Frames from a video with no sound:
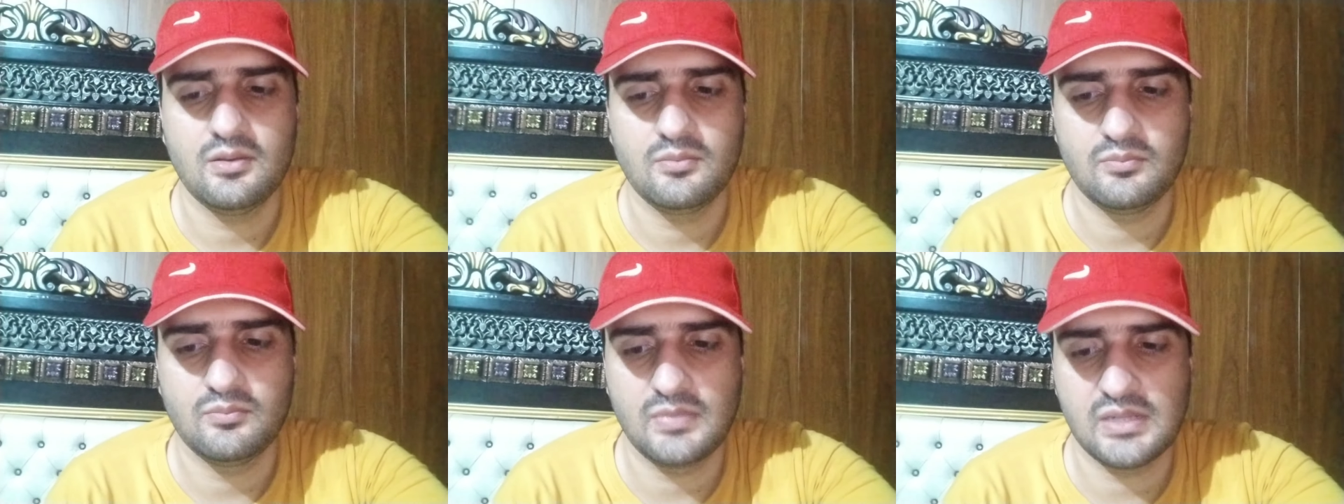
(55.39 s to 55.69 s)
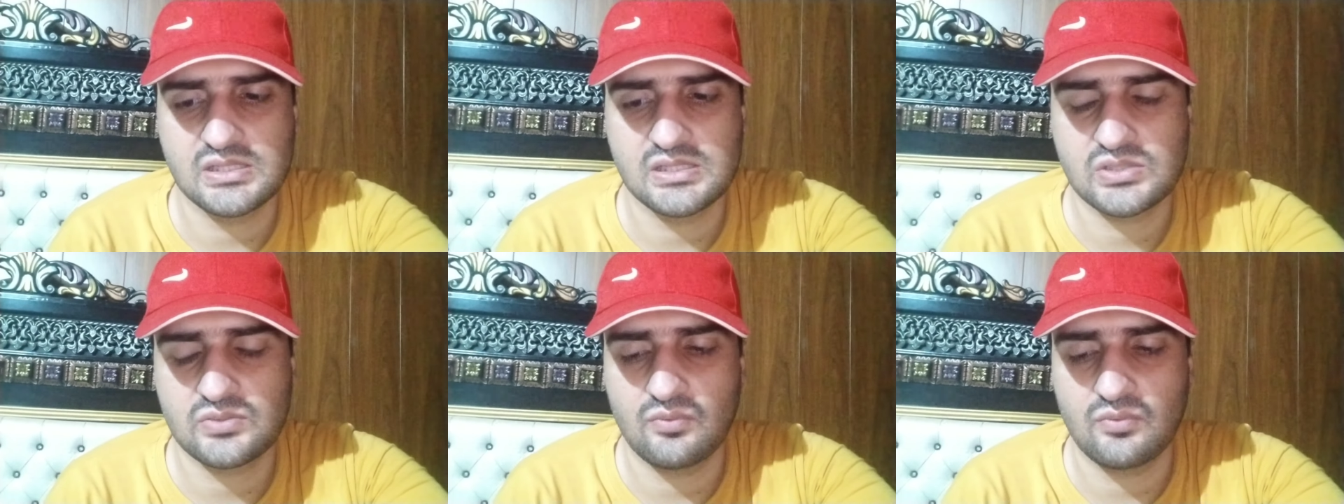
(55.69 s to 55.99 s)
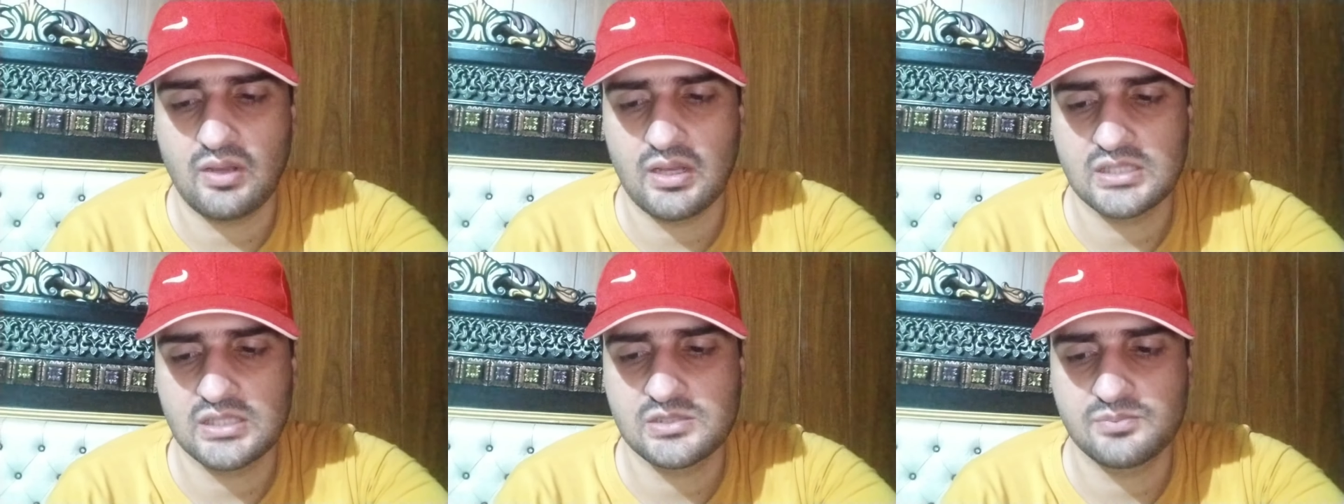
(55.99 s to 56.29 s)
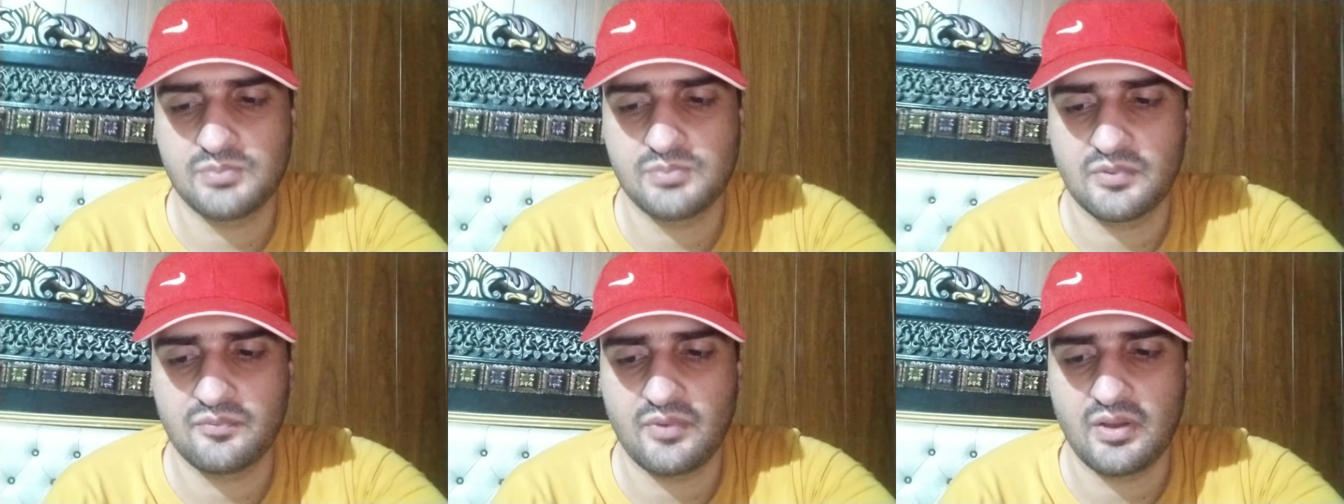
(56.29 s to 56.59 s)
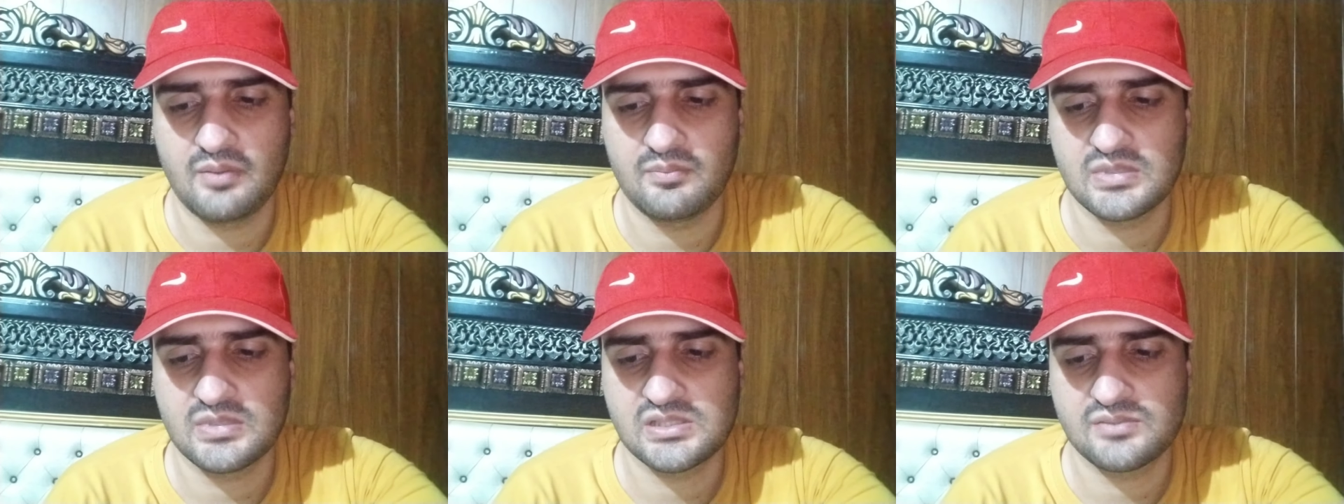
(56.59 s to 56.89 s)
must-watch
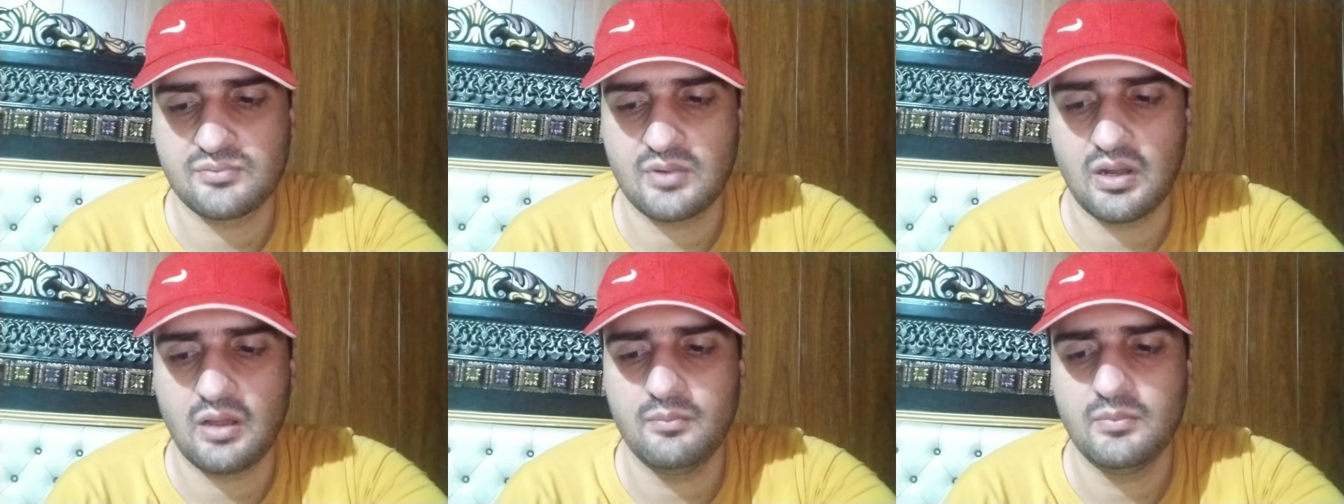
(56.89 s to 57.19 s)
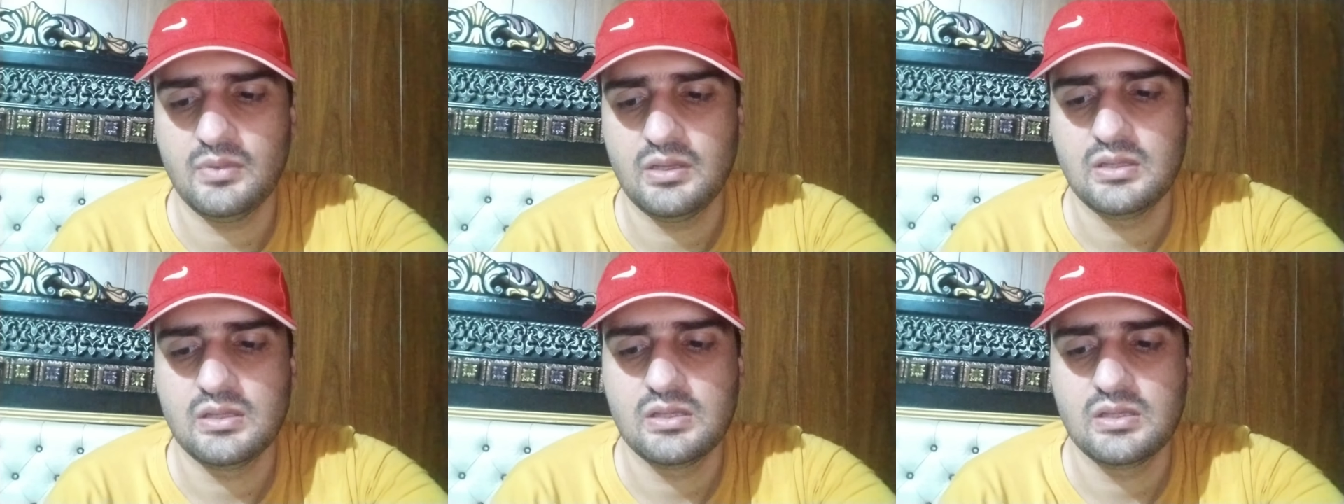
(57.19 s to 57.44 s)
performance from